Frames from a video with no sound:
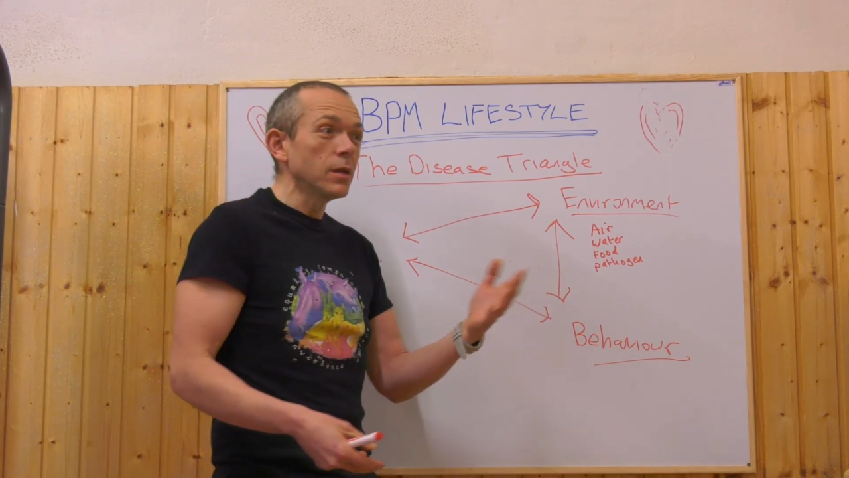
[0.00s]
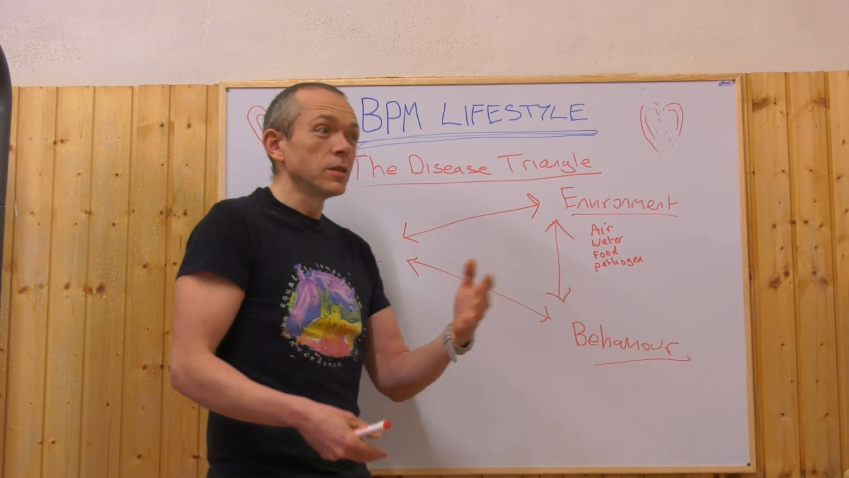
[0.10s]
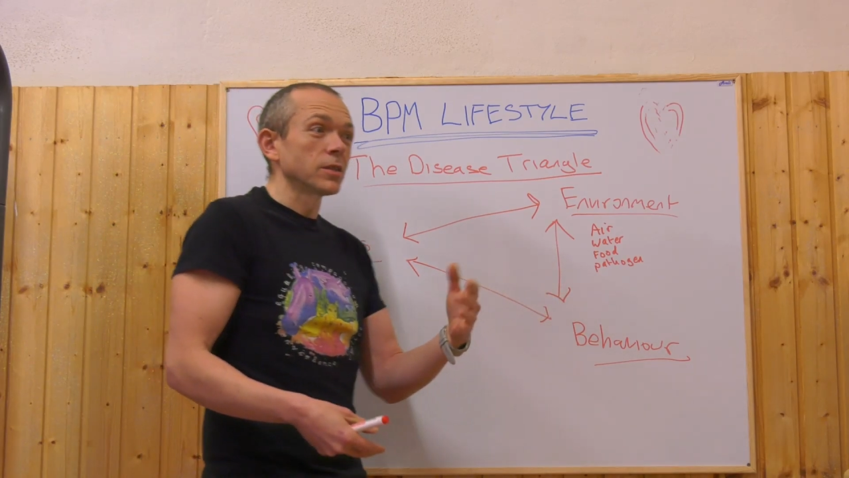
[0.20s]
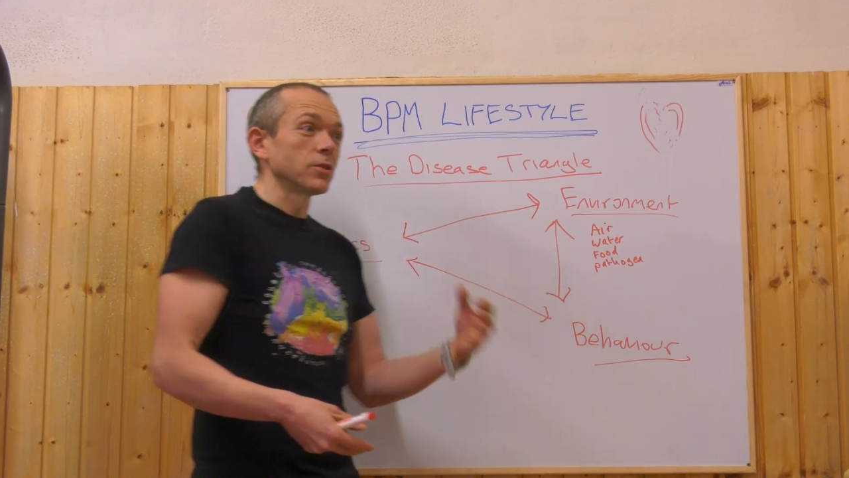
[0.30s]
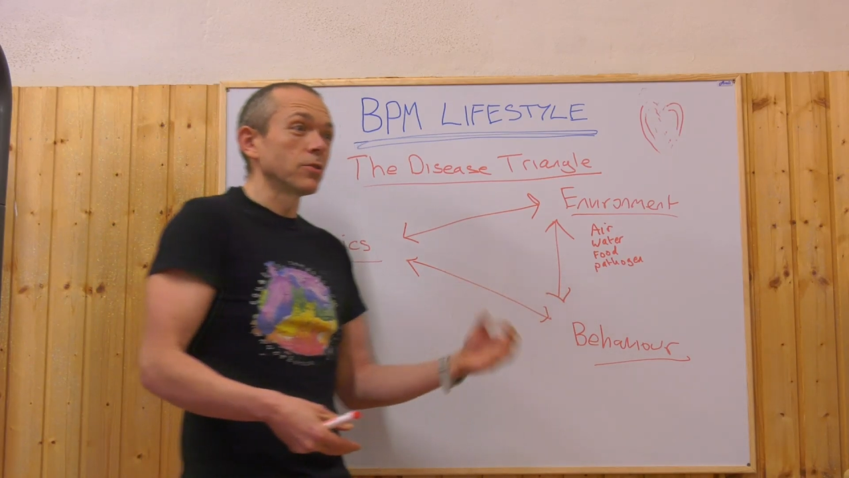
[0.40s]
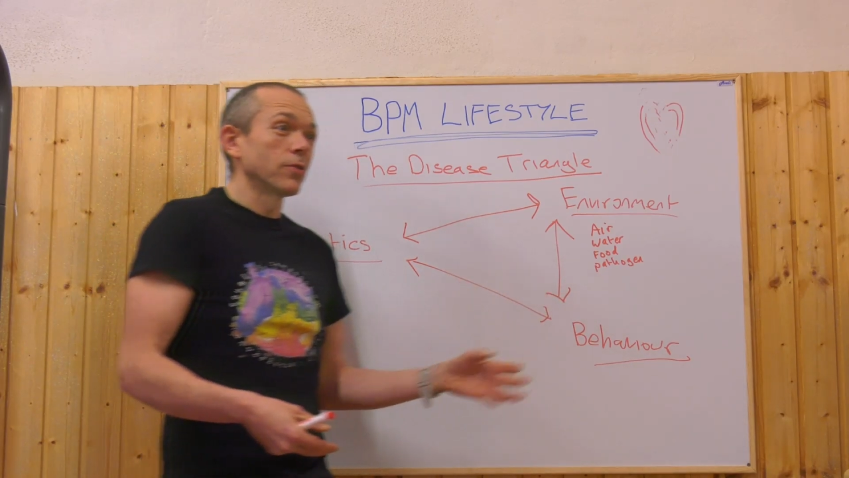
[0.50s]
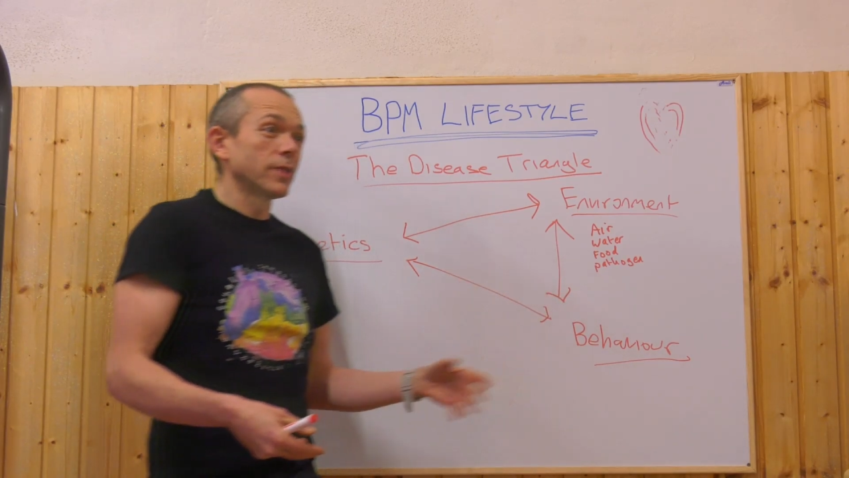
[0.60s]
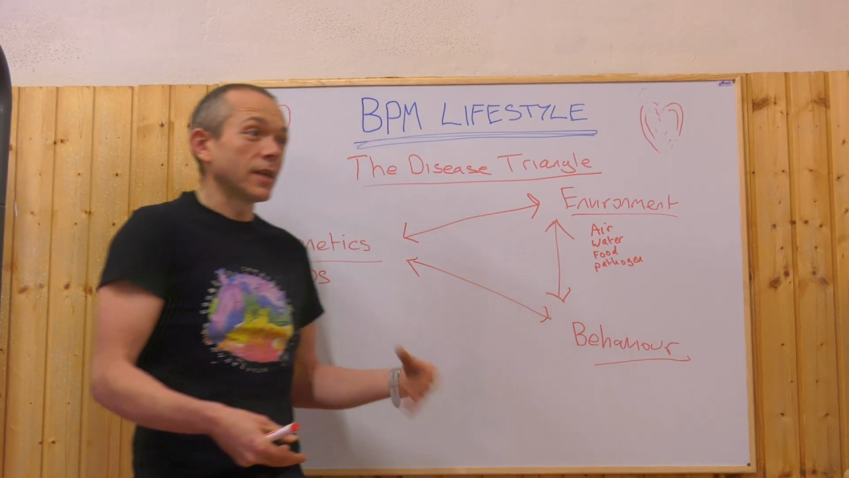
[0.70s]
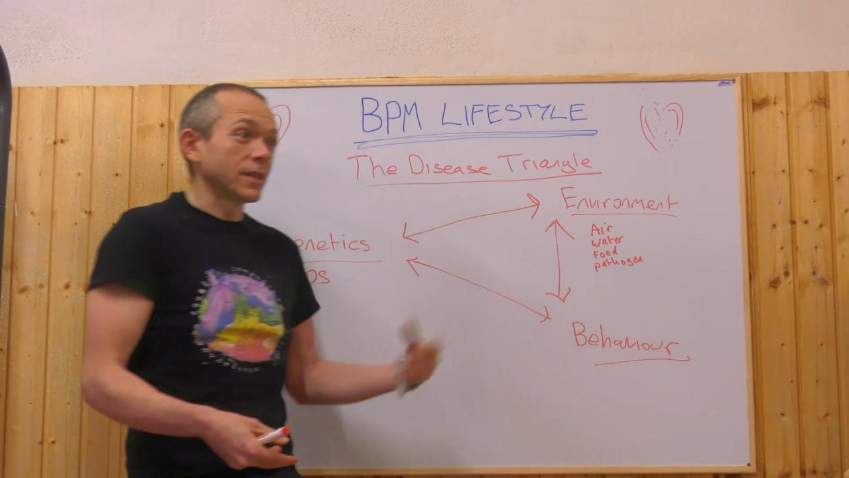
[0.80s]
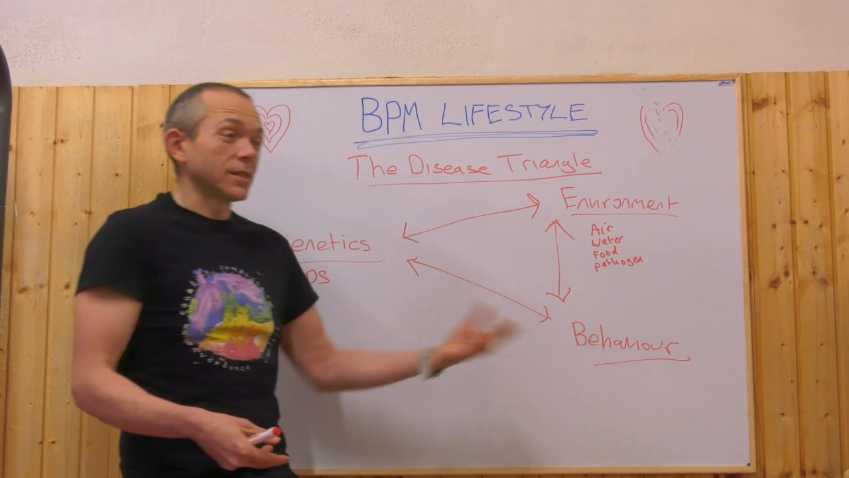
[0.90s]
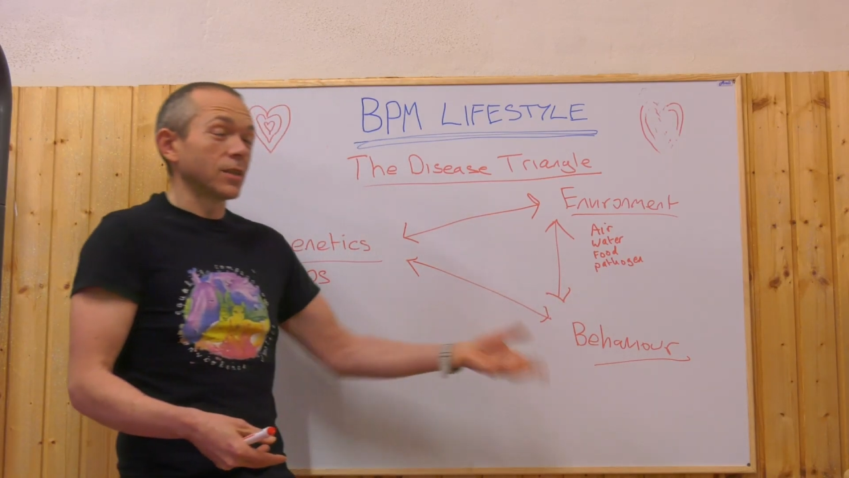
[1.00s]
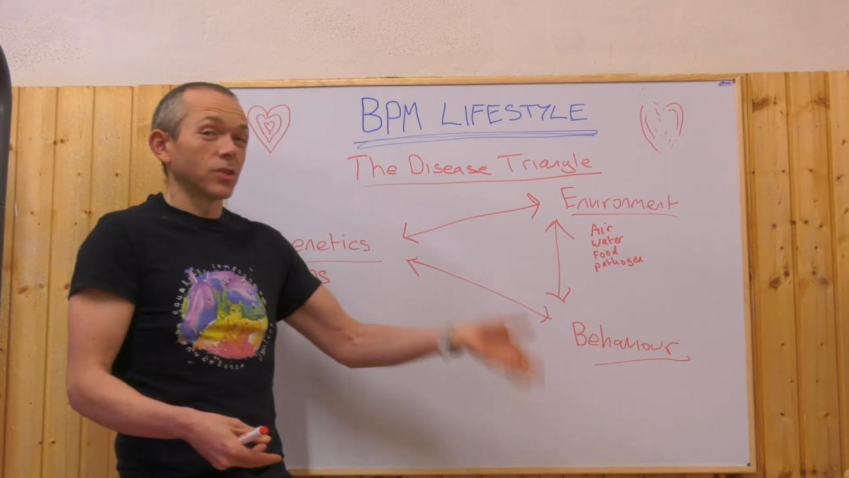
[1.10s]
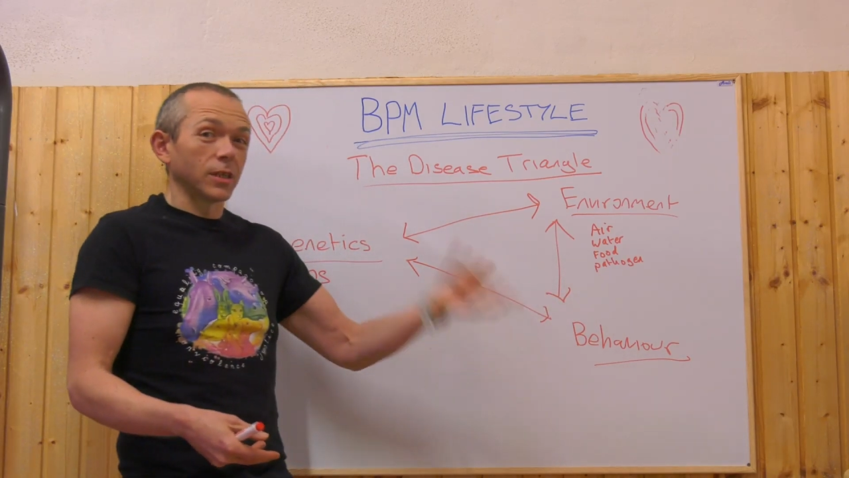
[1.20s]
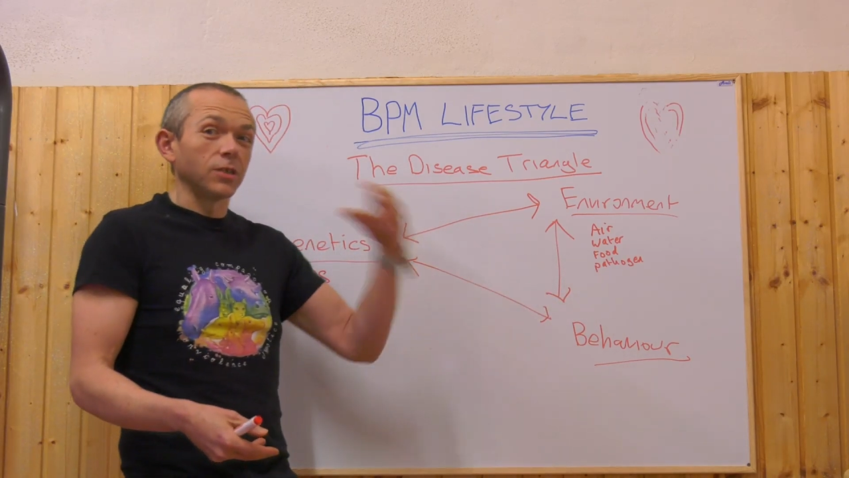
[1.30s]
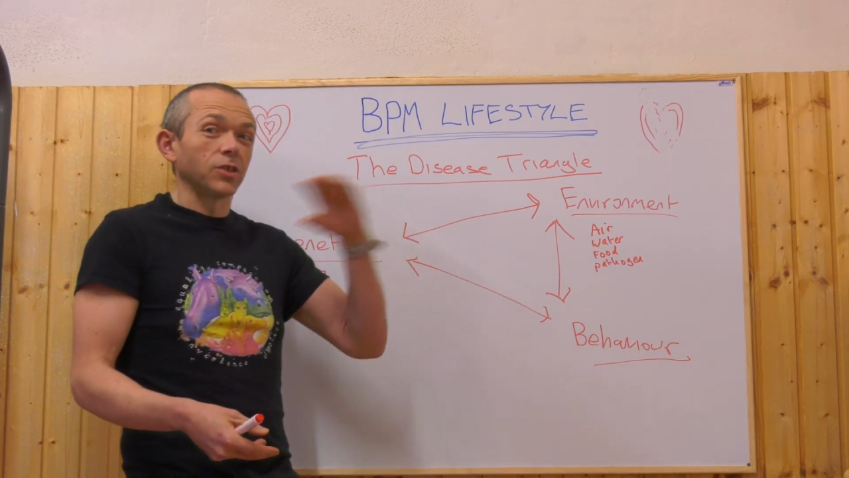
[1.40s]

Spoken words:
So you're then intentionally